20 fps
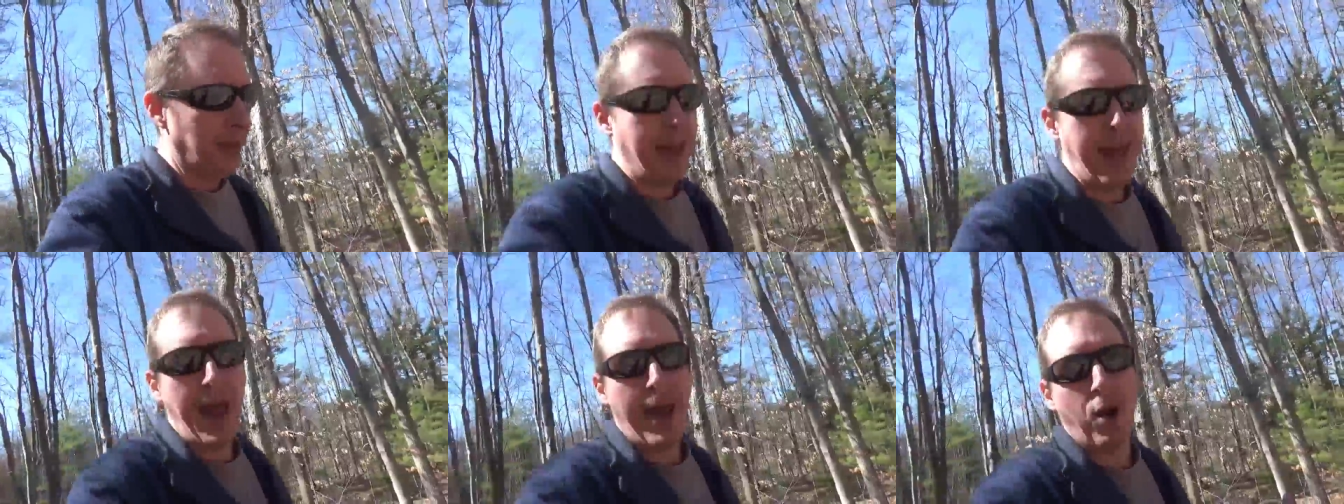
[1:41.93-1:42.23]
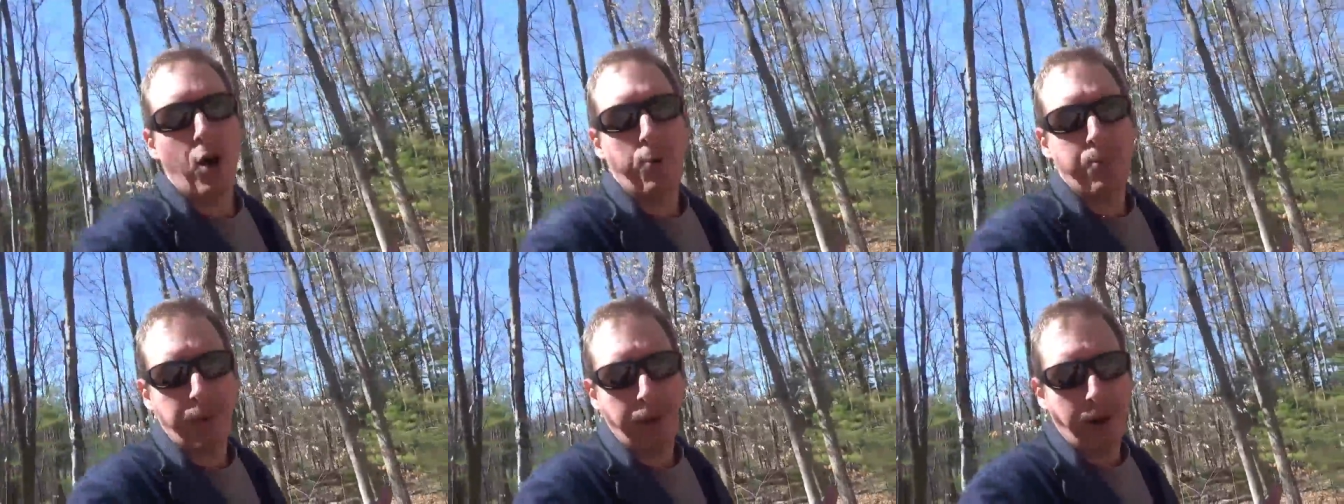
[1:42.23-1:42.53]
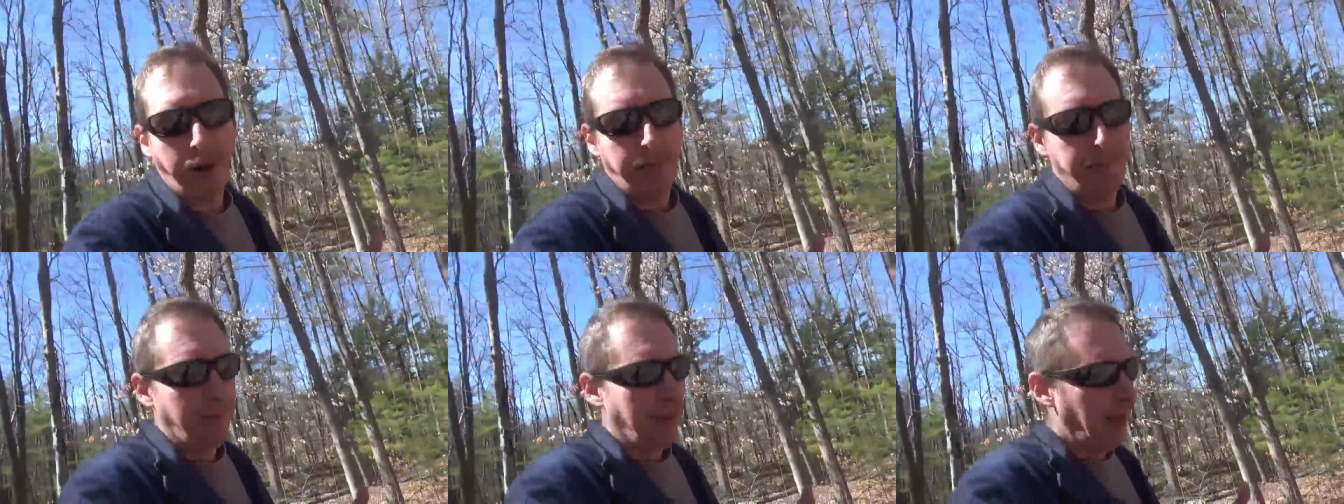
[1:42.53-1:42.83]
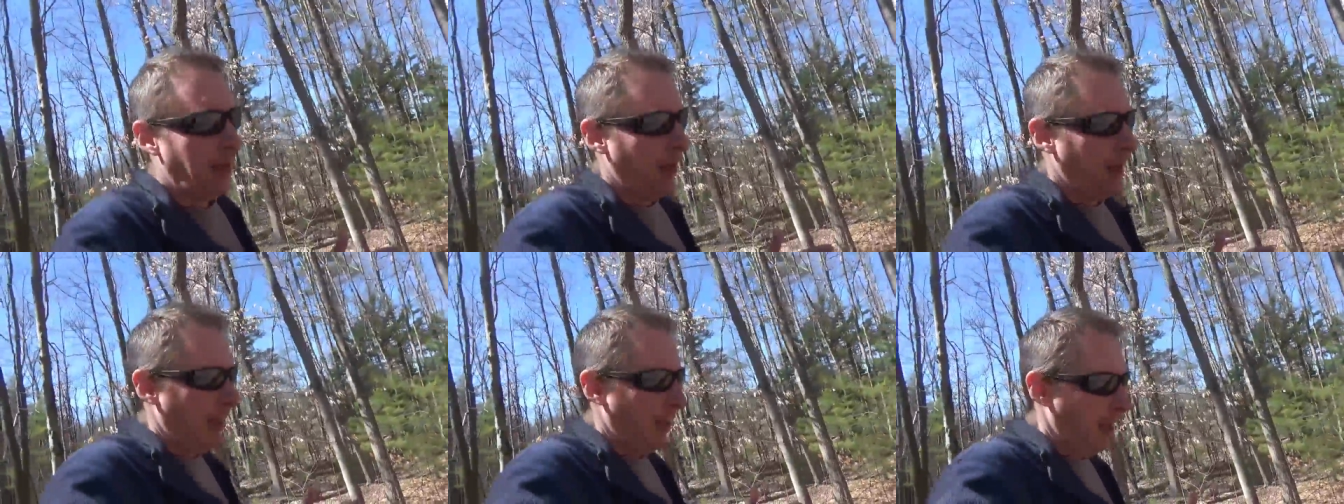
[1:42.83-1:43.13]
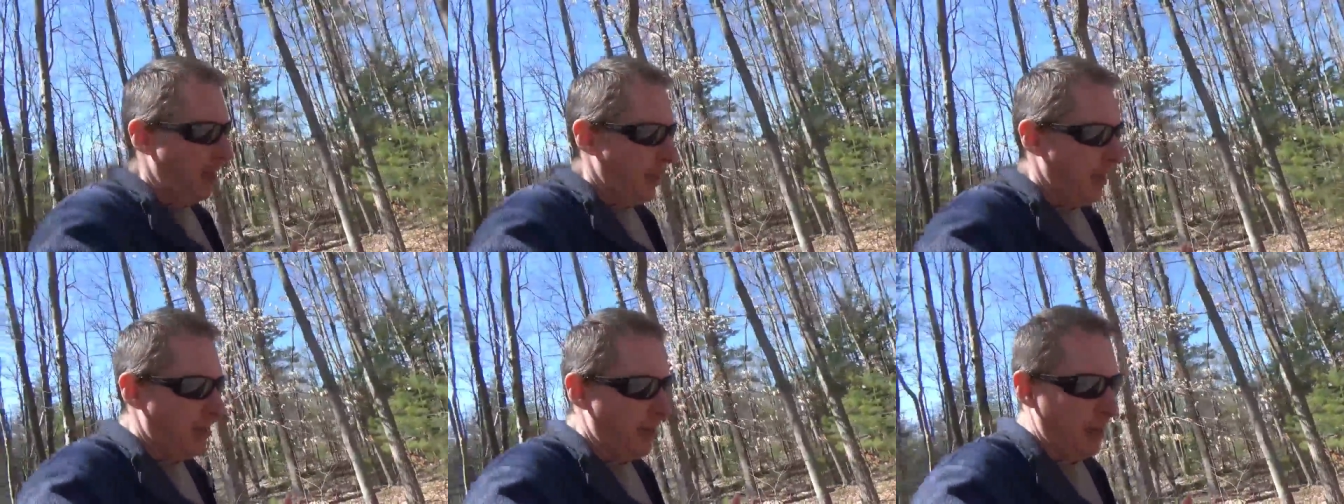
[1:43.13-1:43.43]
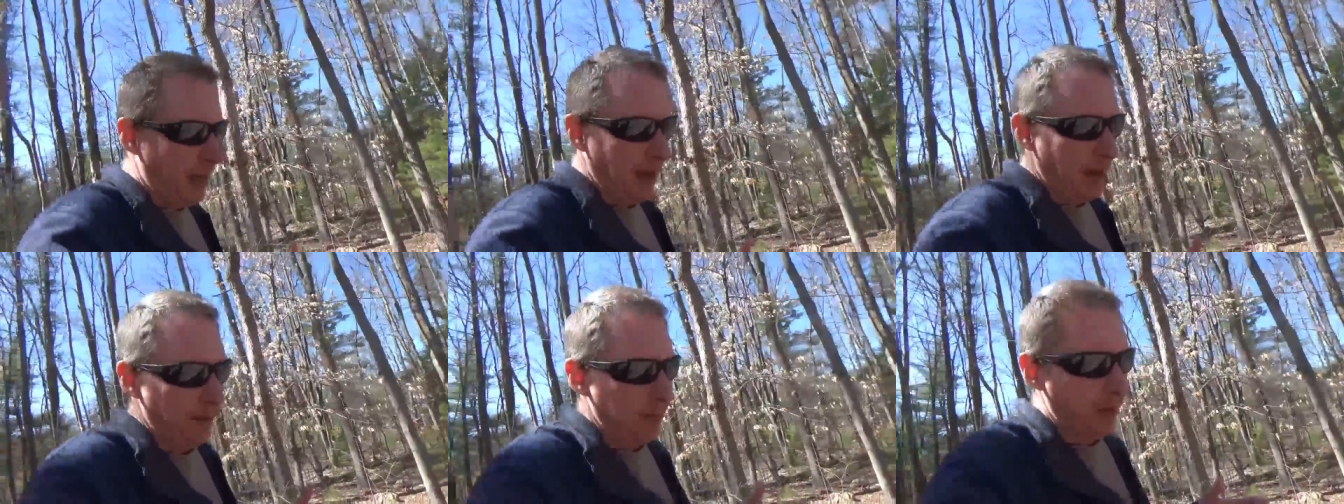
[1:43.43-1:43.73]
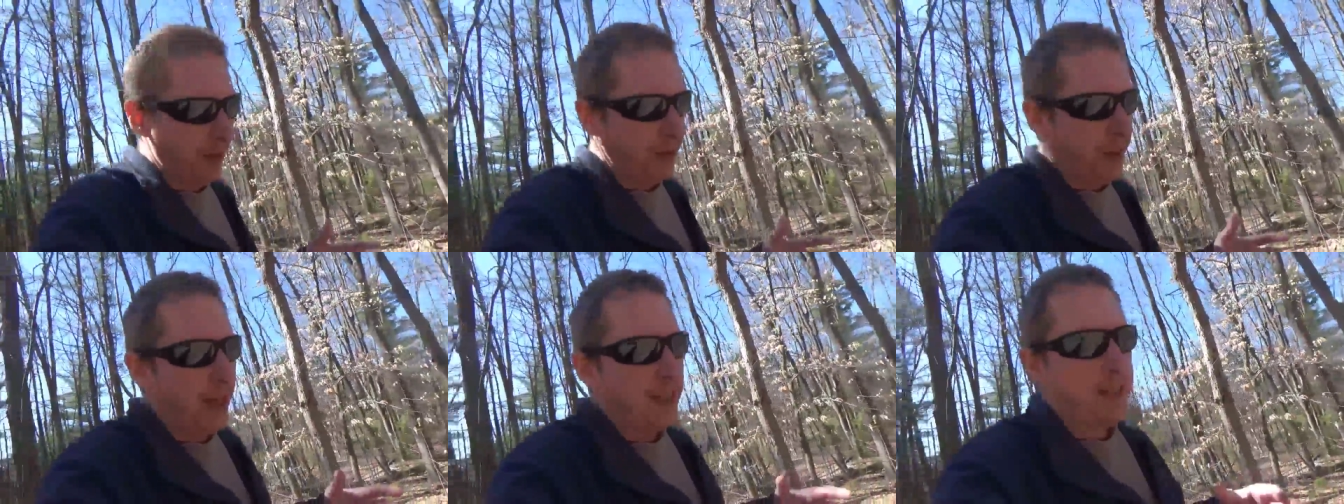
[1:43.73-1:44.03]
can opener, uh,
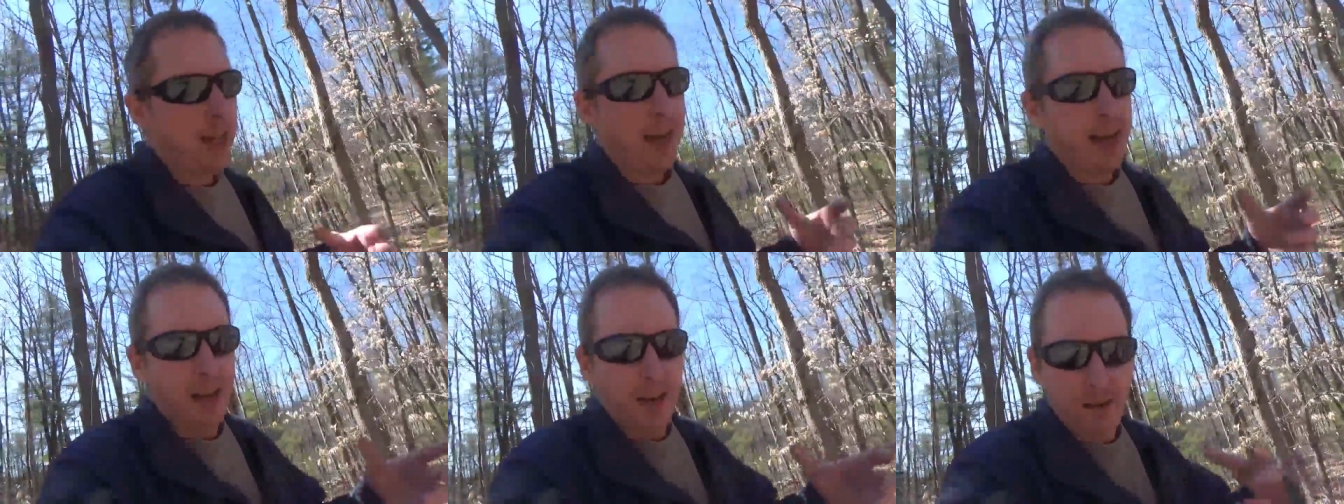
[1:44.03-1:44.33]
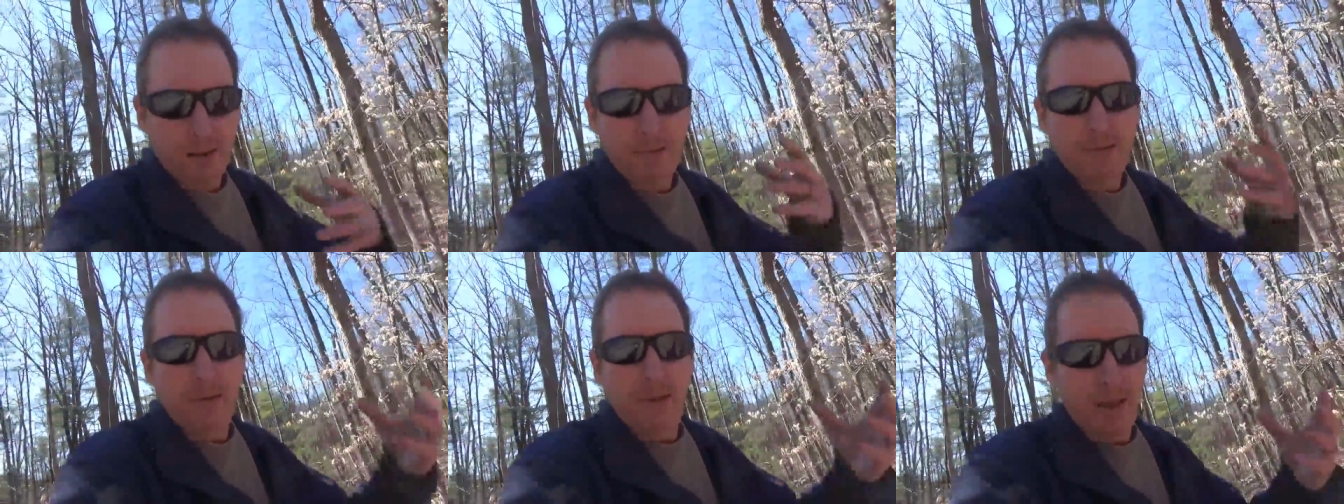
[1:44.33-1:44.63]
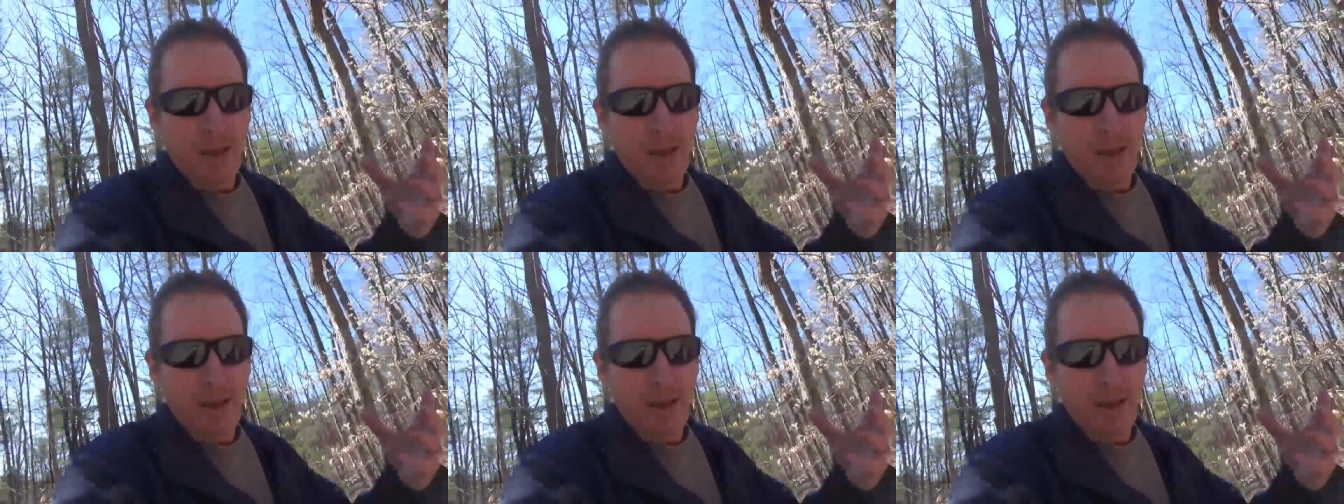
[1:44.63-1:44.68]
you know, things that can,